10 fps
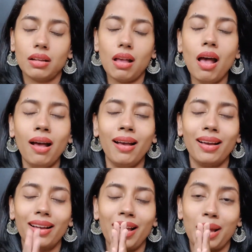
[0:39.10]

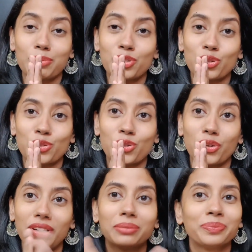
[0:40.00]
I'm so sorry.